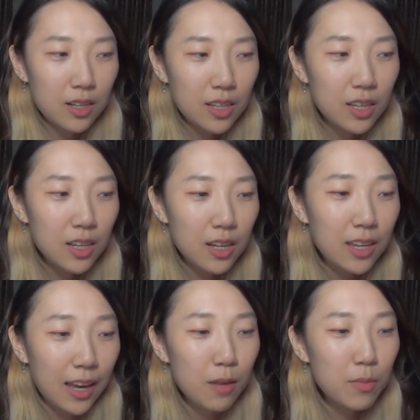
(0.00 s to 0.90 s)
IKEA
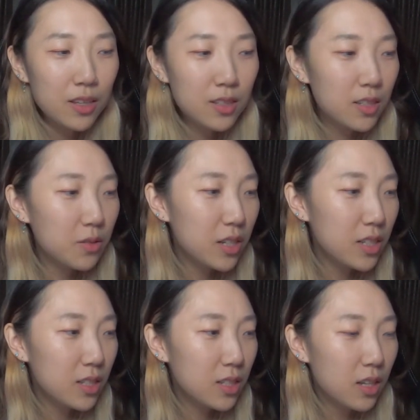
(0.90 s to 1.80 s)
gaming
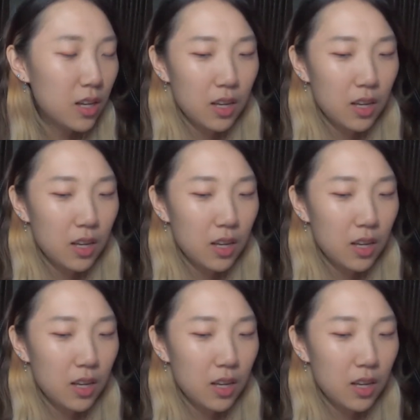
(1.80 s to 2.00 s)
series.